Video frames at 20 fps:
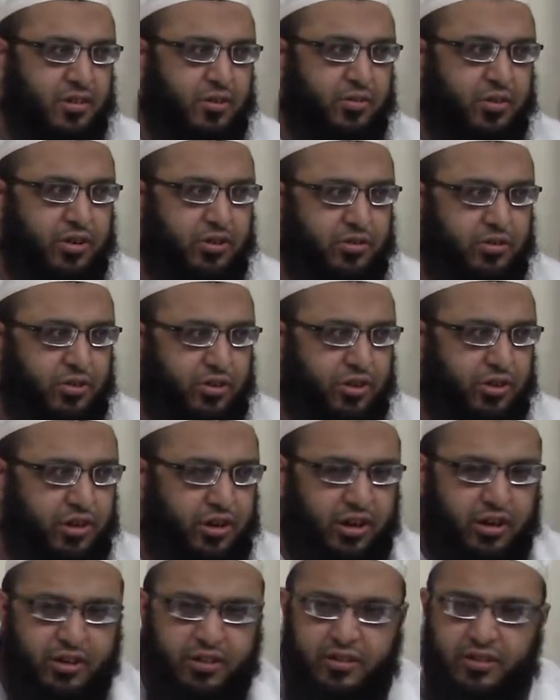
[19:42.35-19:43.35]
what is going
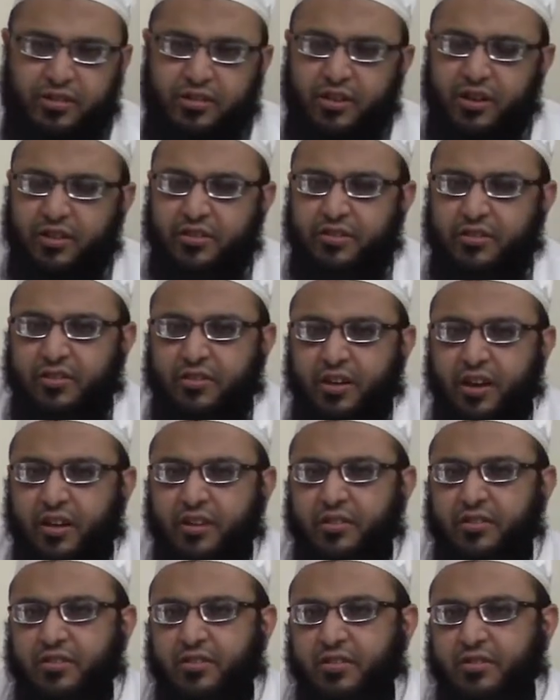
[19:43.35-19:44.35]
on in the
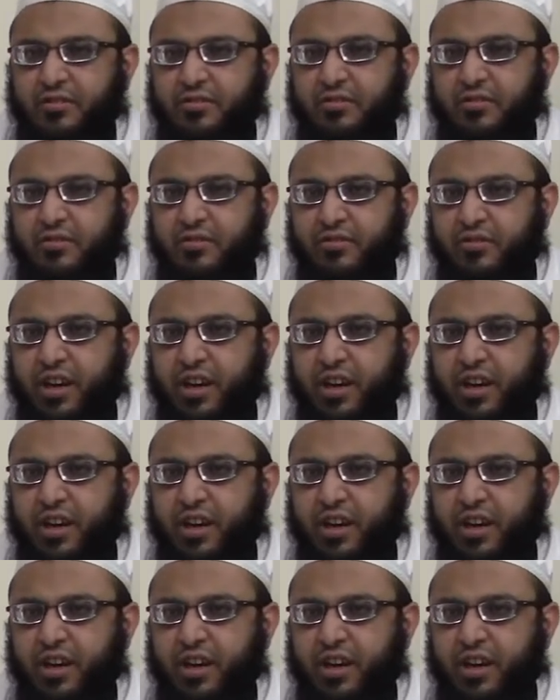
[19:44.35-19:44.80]
science and